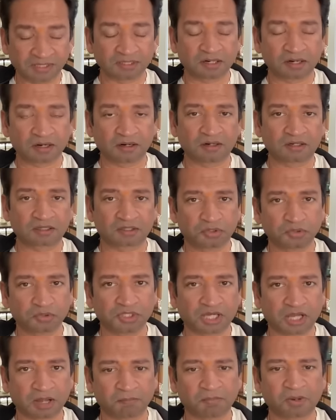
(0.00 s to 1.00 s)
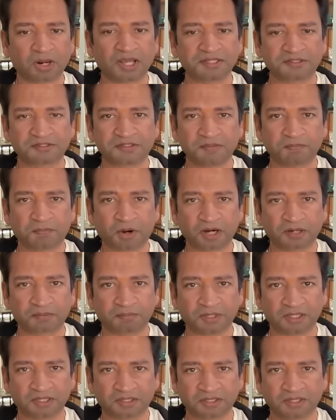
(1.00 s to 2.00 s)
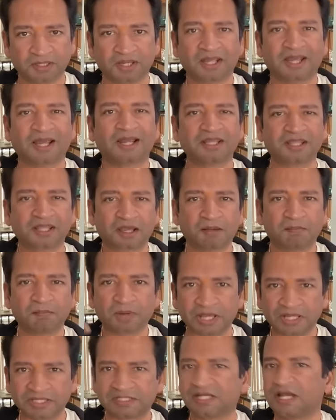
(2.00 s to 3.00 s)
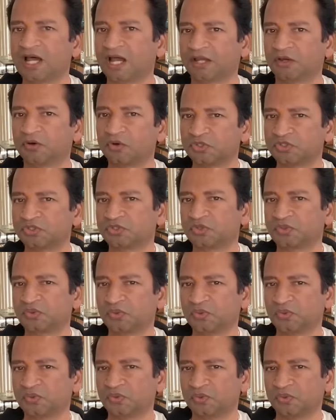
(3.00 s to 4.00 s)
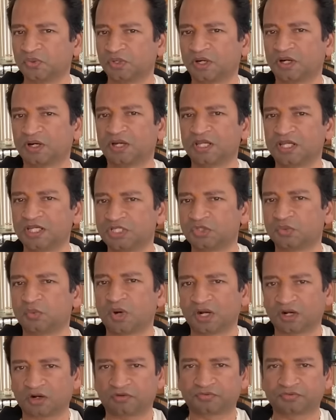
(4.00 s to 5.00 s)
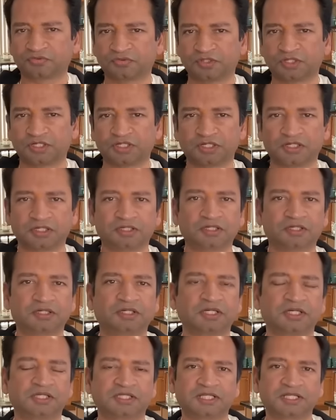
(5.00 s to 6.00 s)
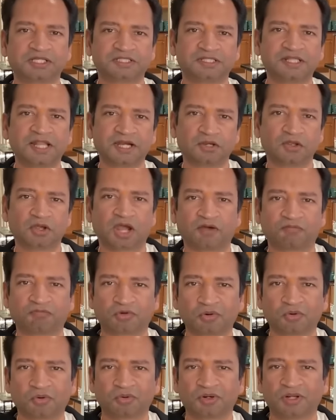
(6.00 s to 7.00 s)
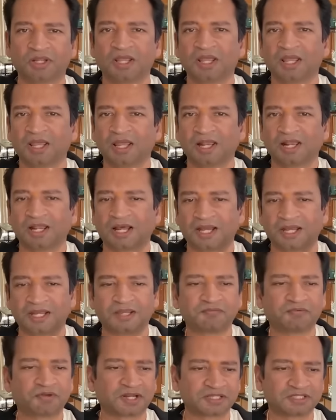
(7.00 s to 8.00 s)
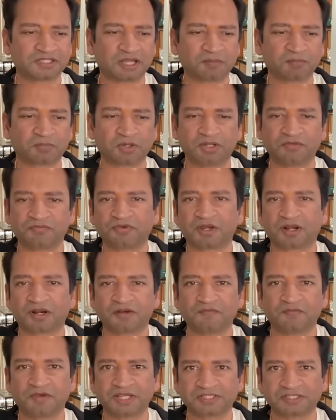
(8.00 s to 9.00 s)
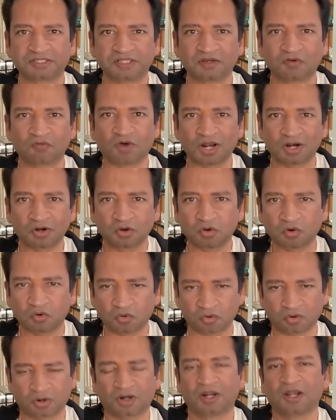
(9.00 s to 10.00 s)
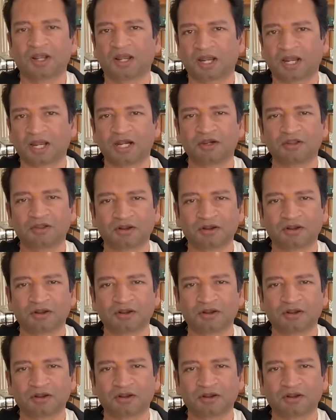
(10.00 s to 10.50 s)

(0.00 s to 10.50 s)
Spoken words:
clerk to the compliance department, and the compliance guy goes through each one of the things that you have told. Like, for example, if you're investing 1 crore and